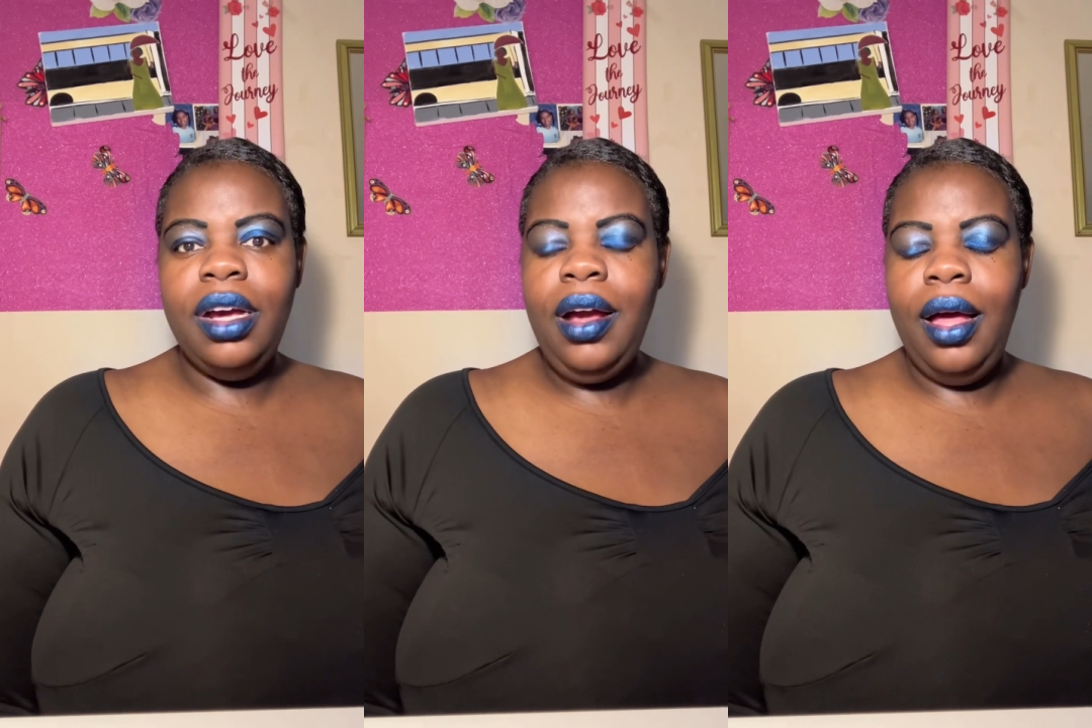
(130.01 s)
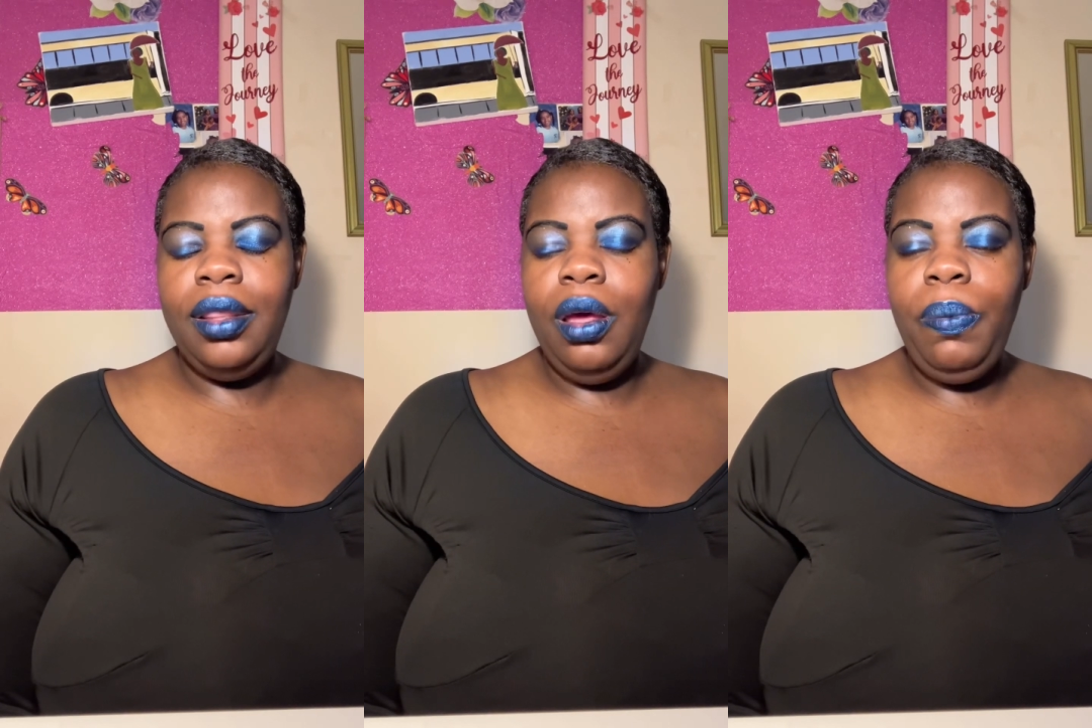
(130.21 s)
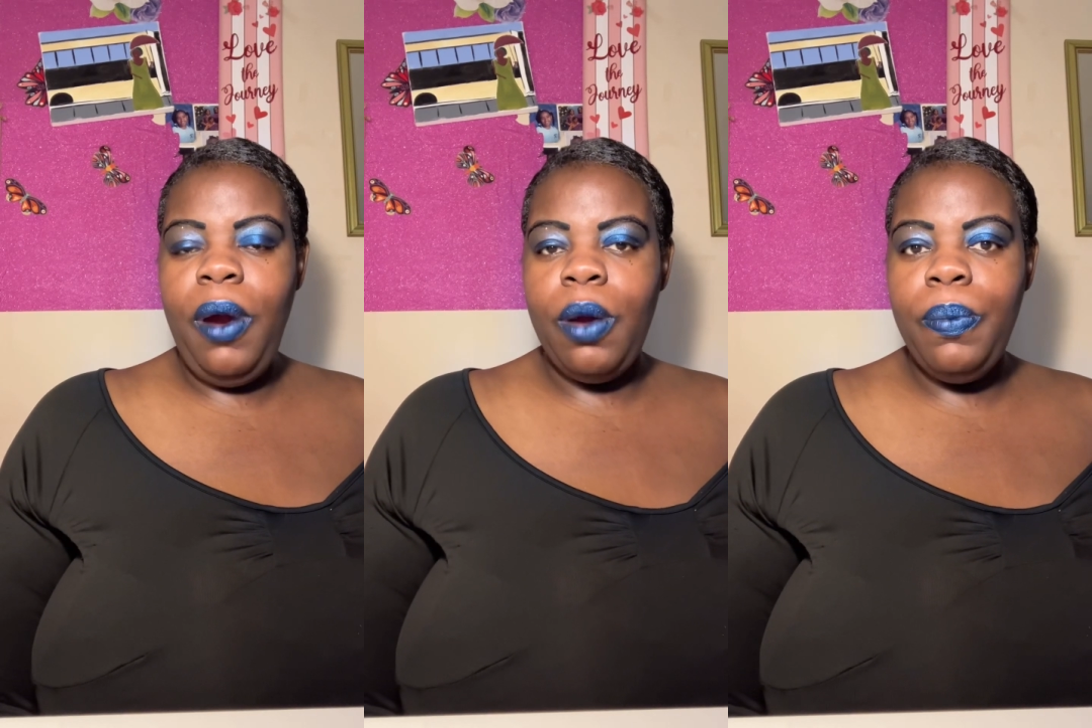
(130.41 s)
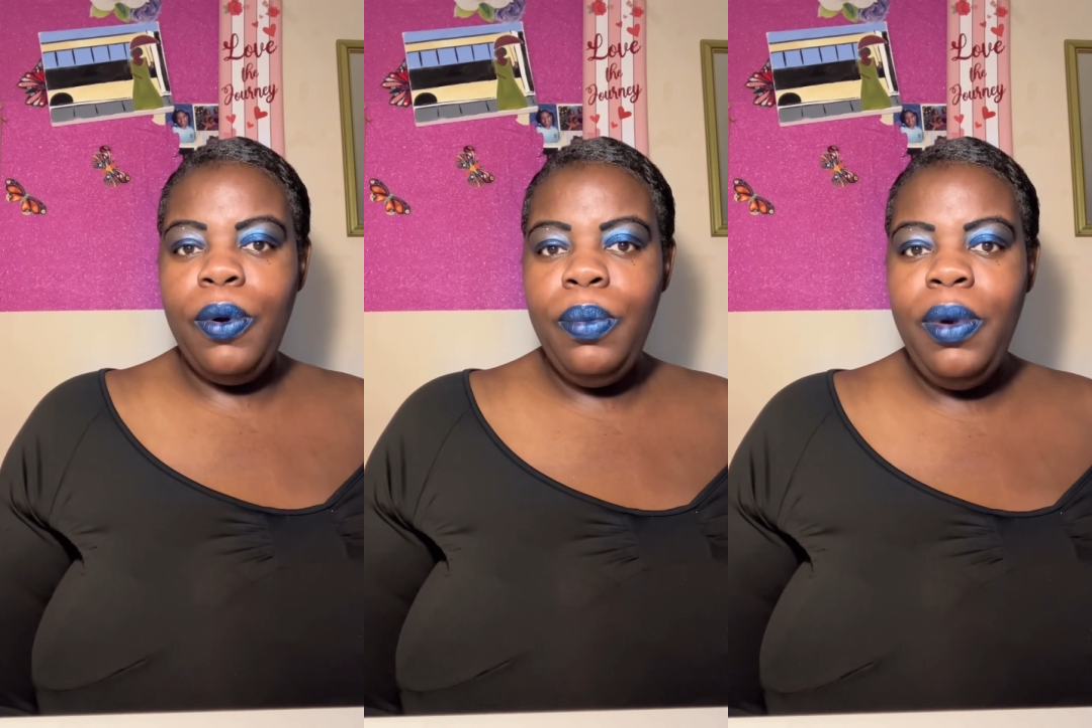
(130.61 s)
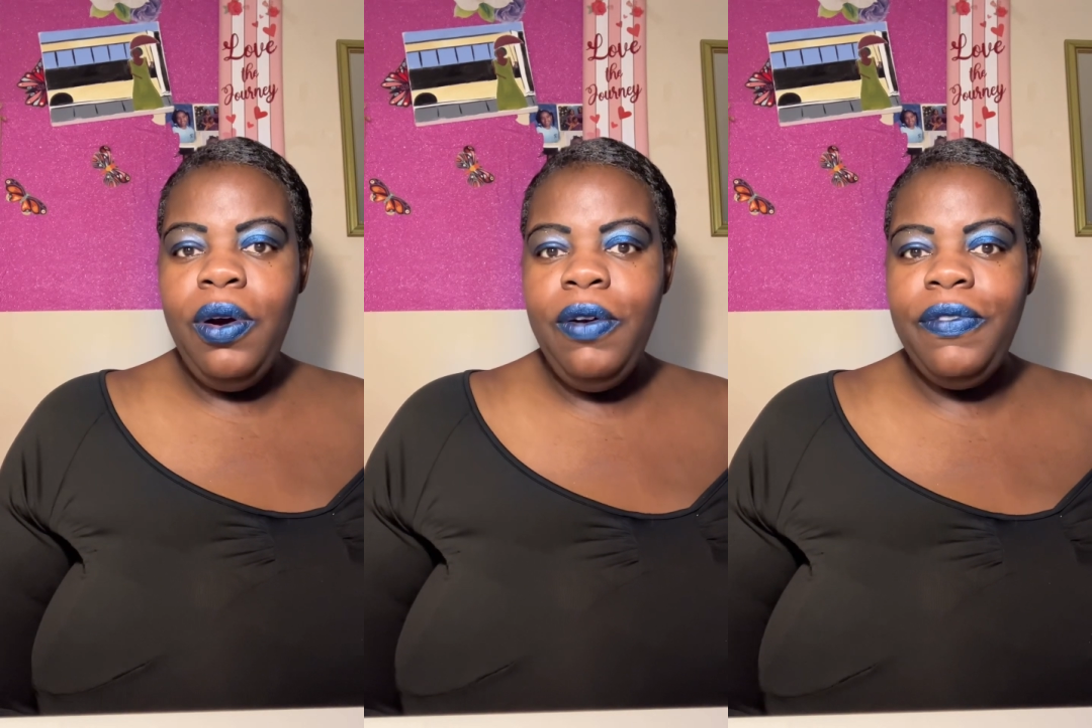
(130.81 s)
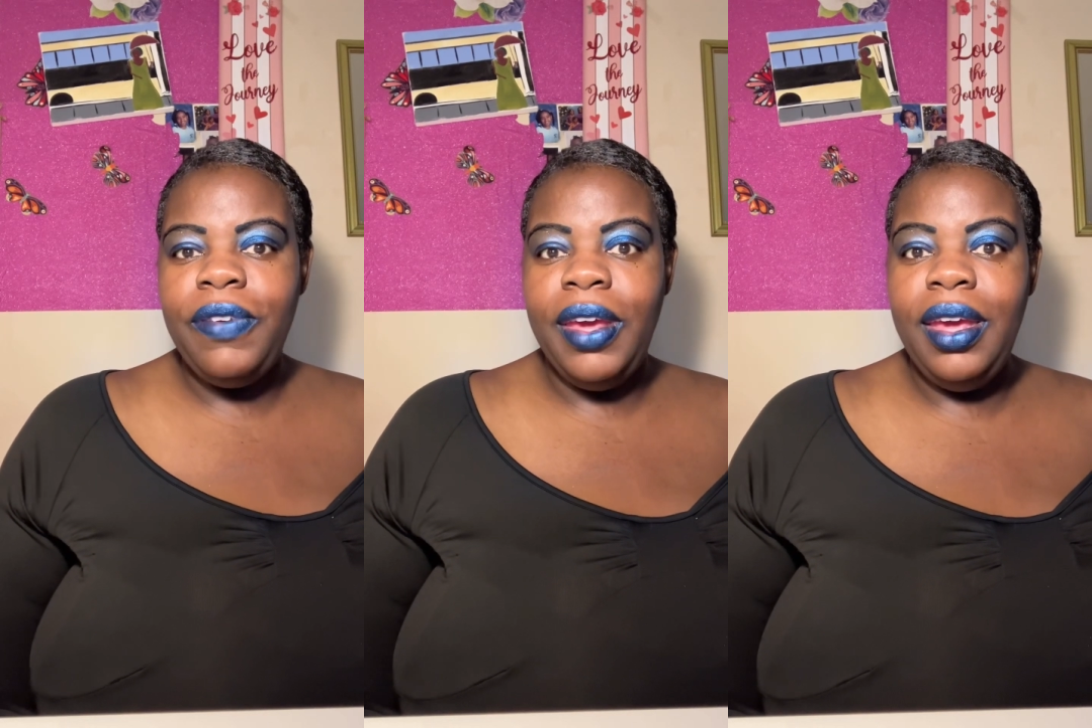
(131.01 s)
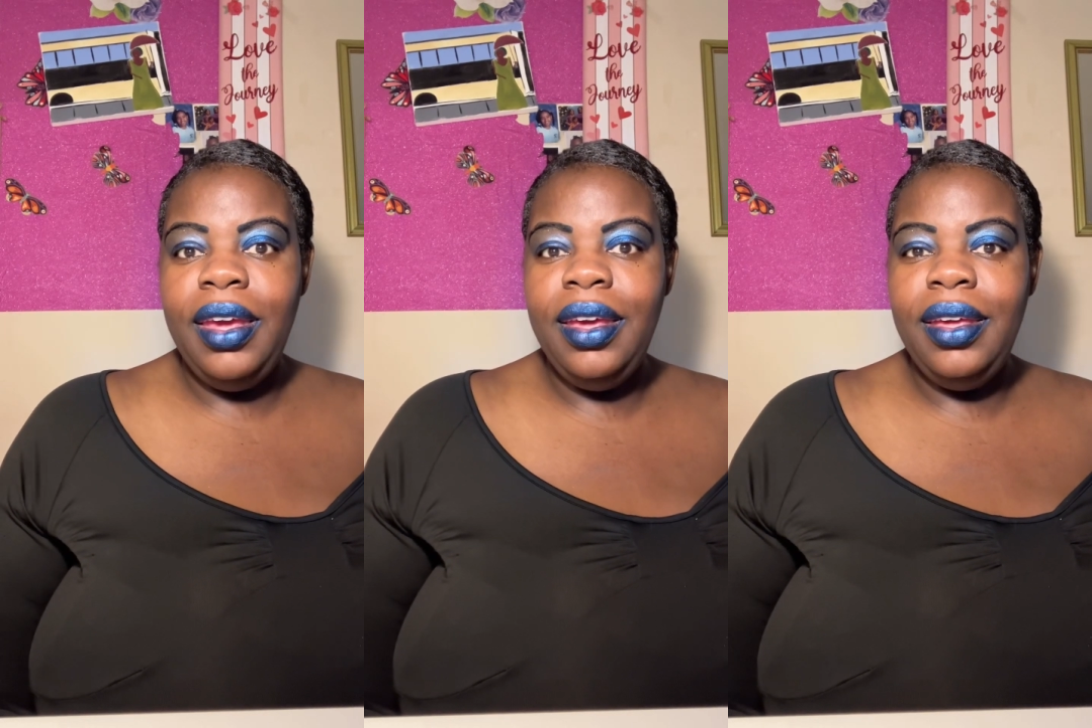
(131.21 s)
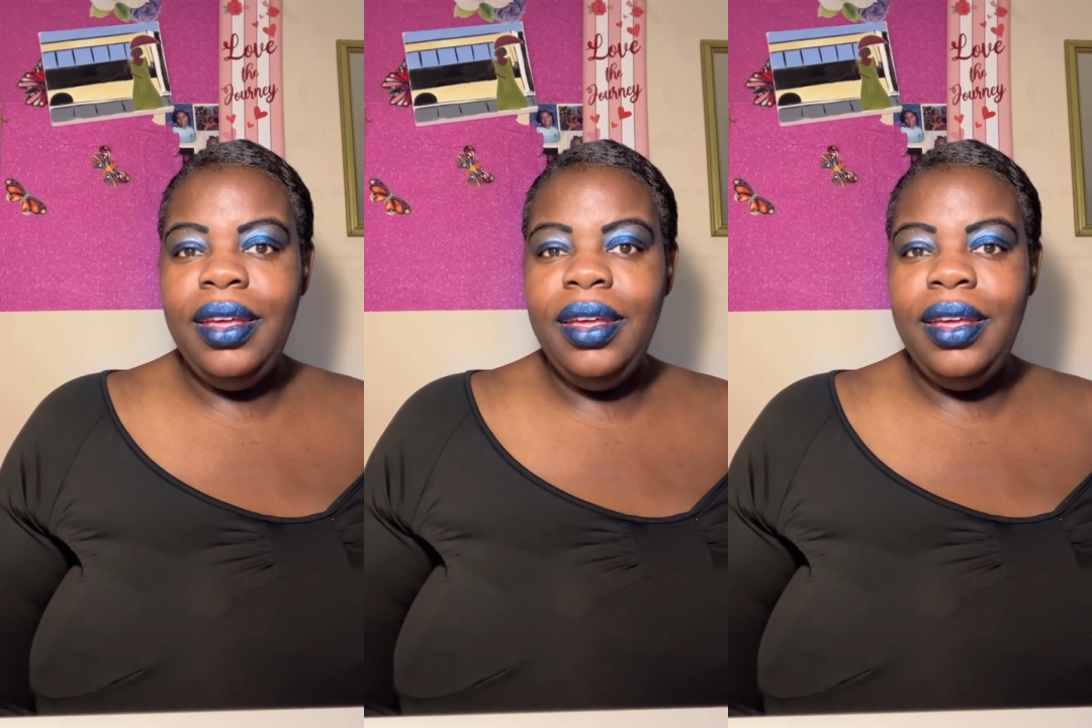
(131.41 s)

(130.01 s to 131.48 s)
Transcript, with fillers: Color Purple movie.